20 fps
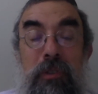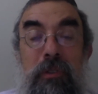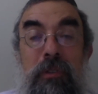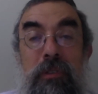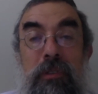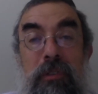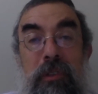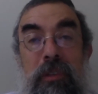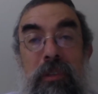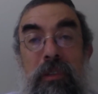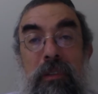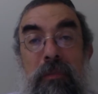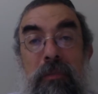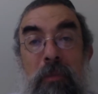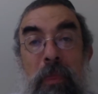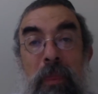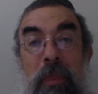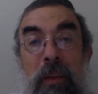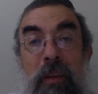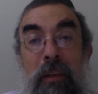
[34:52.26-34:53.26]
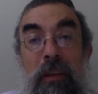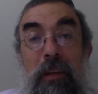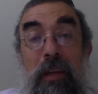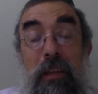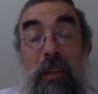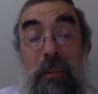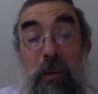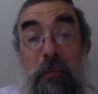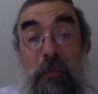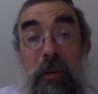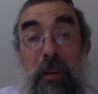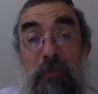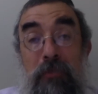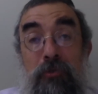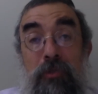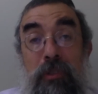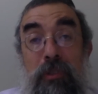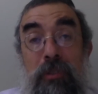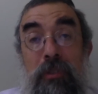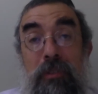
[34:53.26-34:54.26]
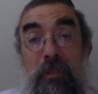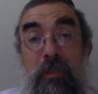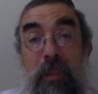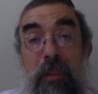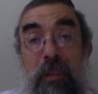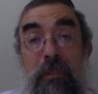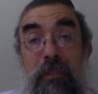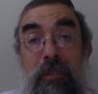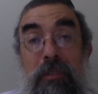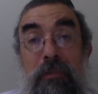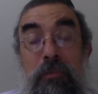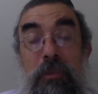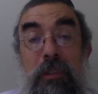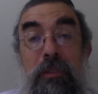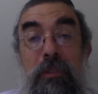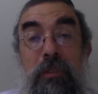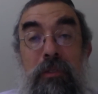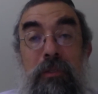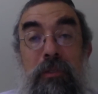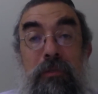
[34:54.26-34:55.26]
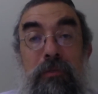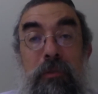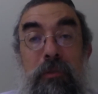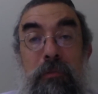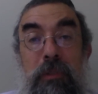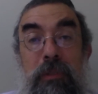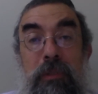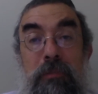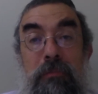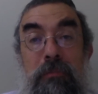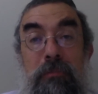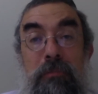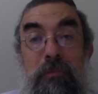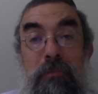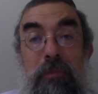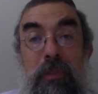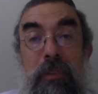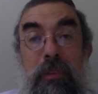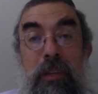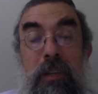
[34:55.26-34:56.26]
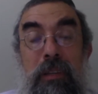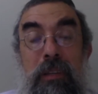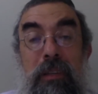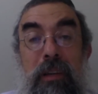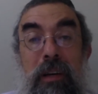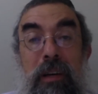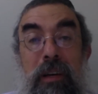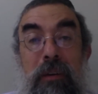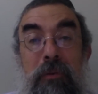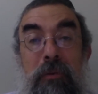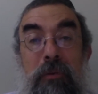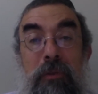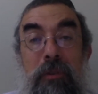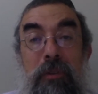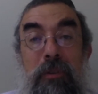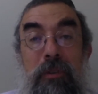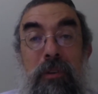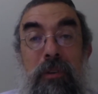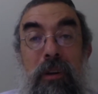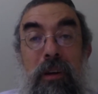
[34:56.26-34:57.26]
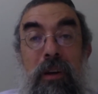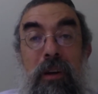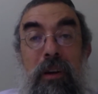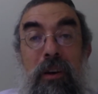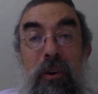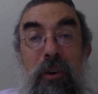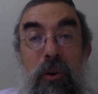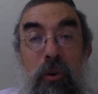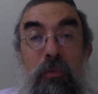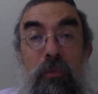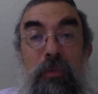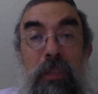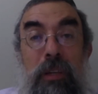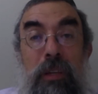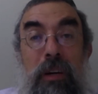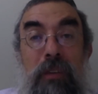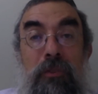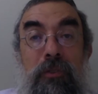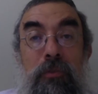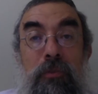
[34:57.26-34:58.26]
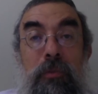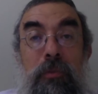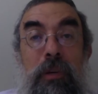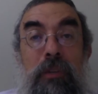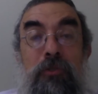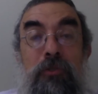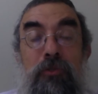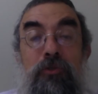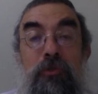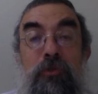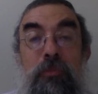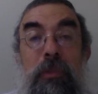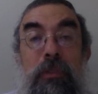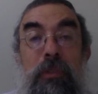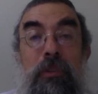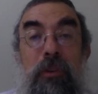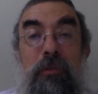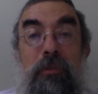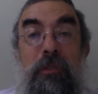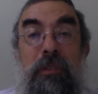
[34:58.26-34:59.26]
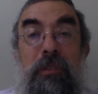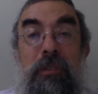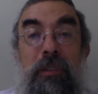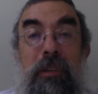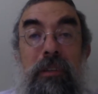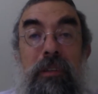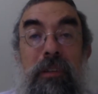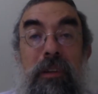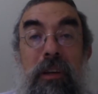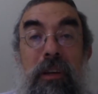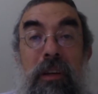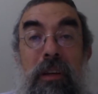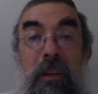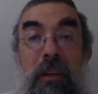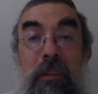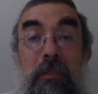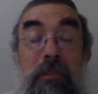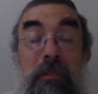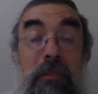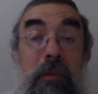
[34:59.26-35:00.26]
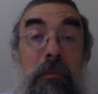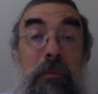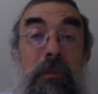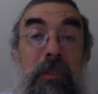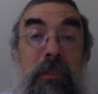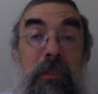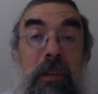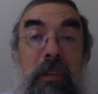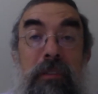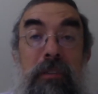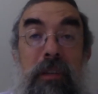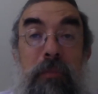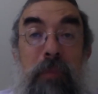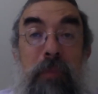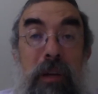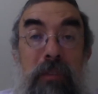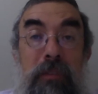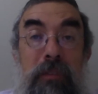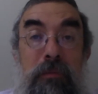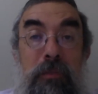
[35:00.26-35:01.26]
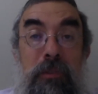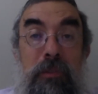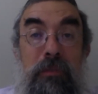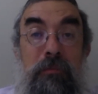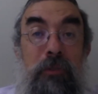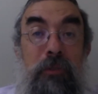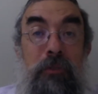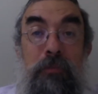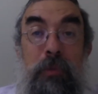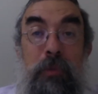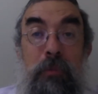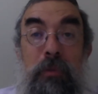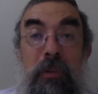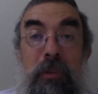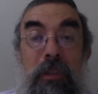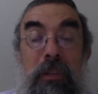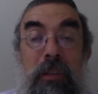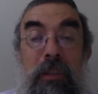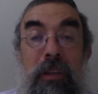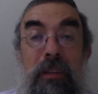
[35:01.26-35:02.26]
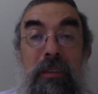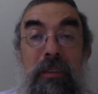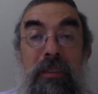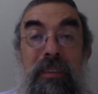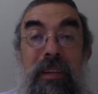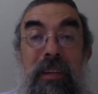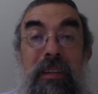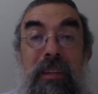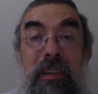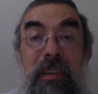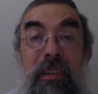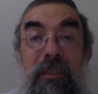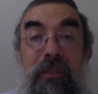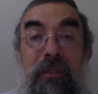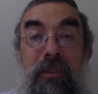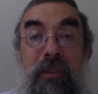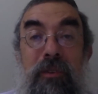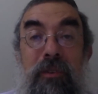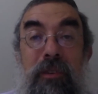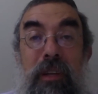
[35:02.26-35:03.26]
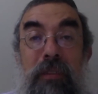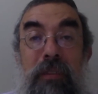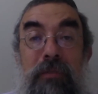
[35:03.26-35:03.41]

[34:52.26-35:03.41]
because his only occupation was Torah study. And the Rebbe actually tells us we need to learn from him that our only occupation should be Torah study. The Rebbe says, how is